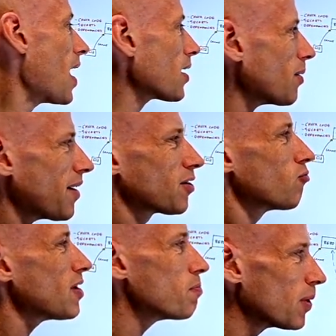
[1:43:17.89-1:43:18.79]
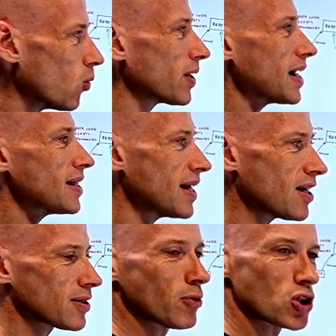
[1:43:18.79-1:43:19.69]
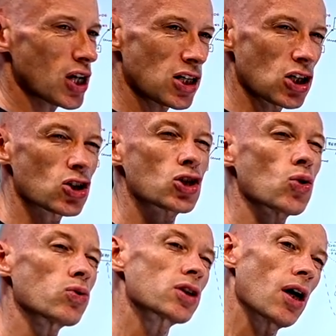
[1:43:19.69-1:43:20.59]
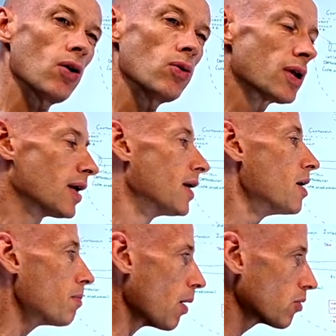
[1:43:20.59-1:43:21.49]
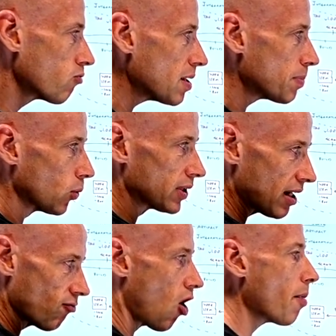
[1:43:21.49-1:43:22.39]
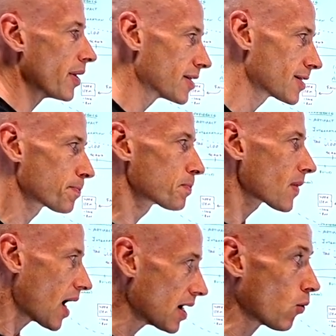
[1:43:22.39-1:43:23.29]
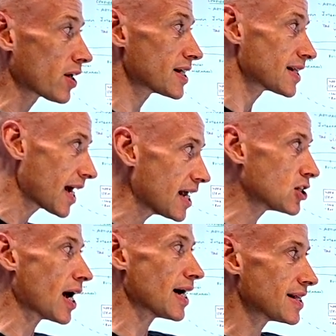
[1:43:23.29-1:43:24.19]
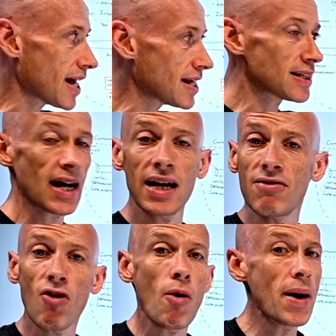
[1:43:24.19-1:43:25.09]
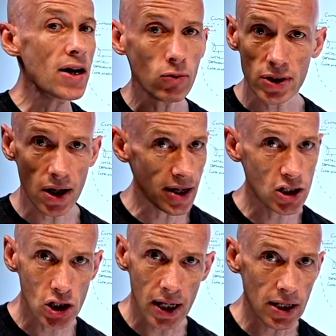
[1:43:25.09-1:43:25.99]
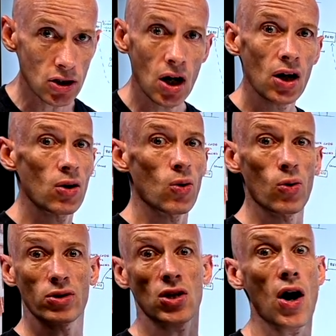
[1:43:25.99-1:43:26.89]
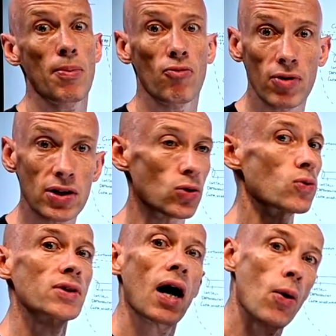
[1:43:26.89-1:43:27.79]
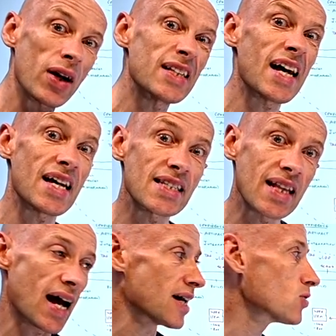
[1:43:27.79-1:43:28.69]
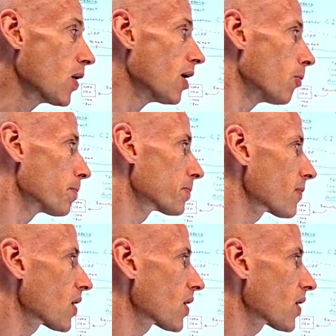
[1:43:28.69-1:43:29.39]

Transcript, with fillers: I don't have to rebuild anything because I'm not changing source code but I would rebuild the environments. And I want to stage out and test, hey, an environmental size change or type of resource. I want to test that as well.